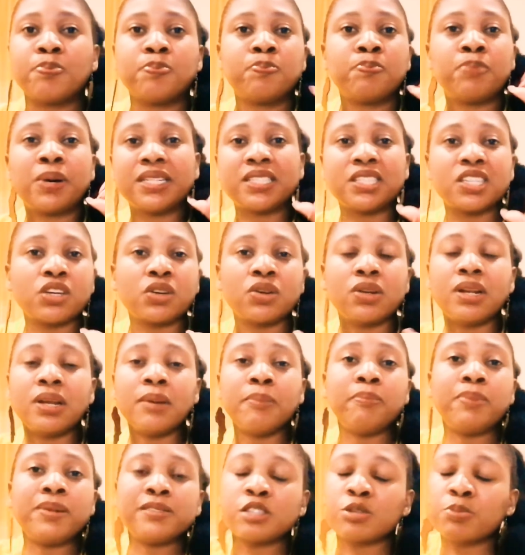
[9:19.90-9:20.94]
particular
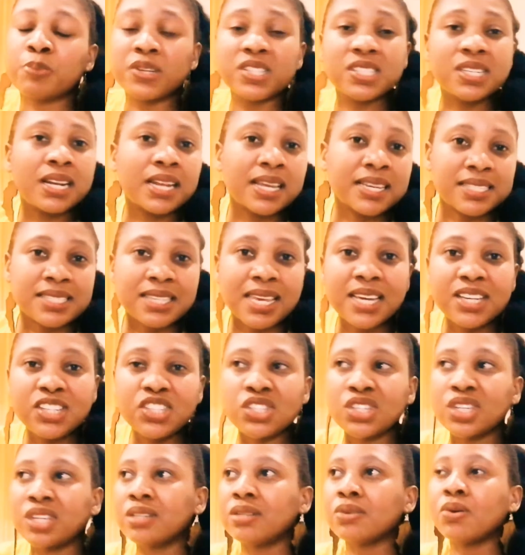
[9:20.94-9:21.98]

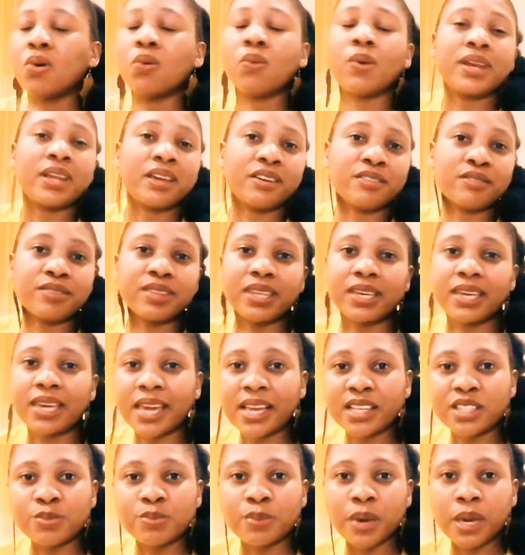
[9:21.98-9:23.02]
specialization or whatever the
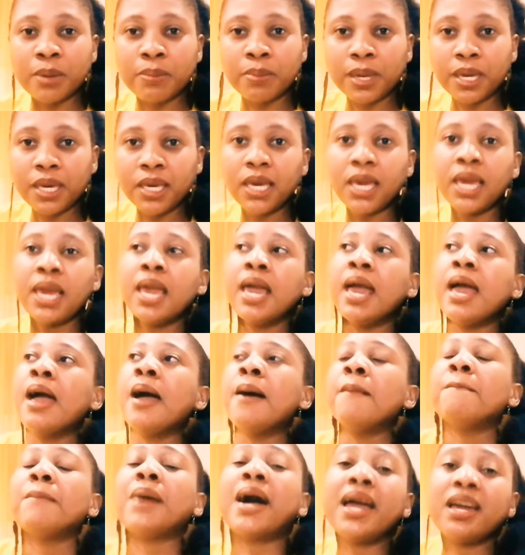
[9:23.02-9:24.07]
case may be.
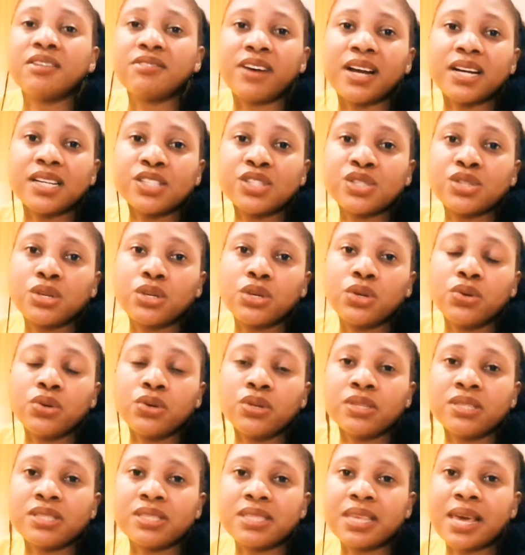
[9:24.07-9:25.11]
My advice to you
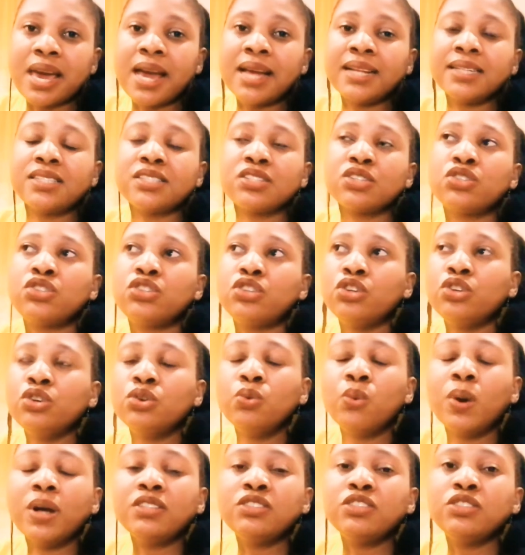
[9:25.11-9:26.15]
is that do
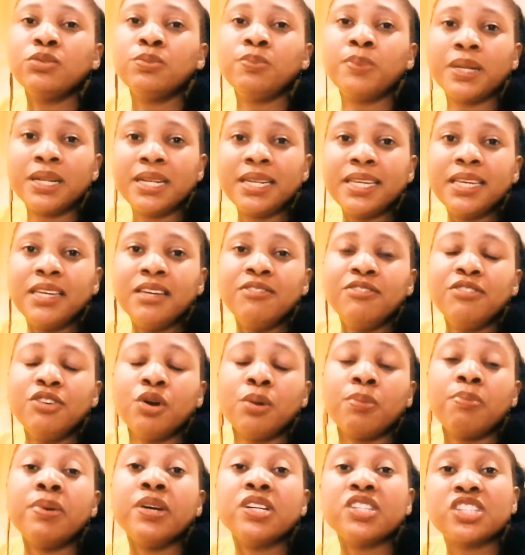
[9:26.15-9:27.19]
what you believe
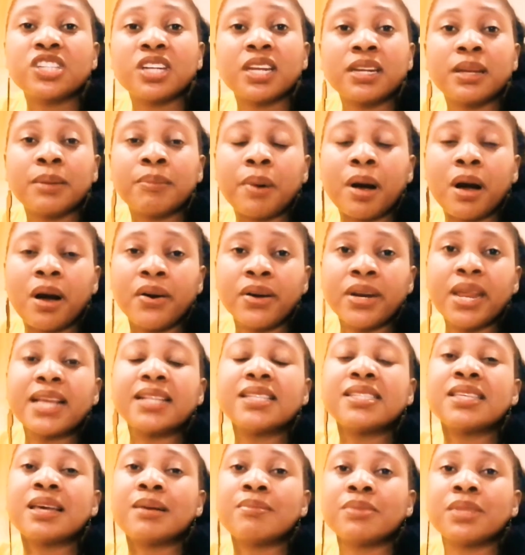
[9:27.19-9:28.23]
you're passionate about
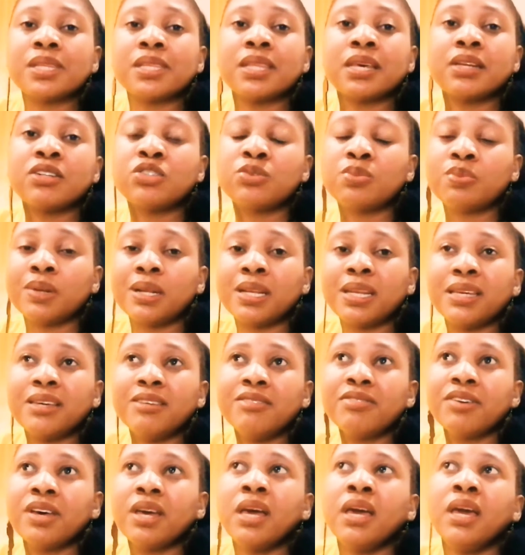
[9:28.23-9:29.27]
and something that you
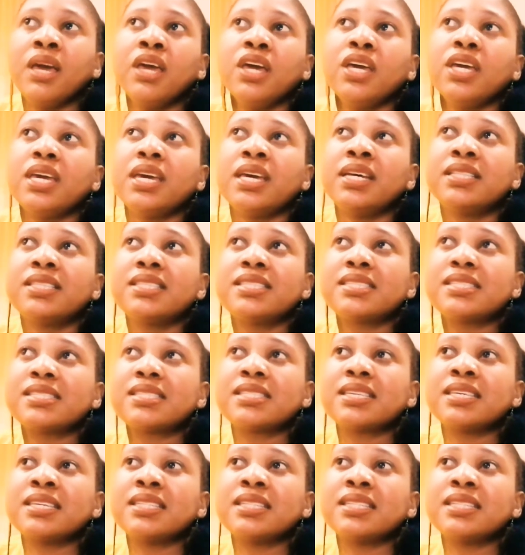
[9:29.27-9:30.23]
believe it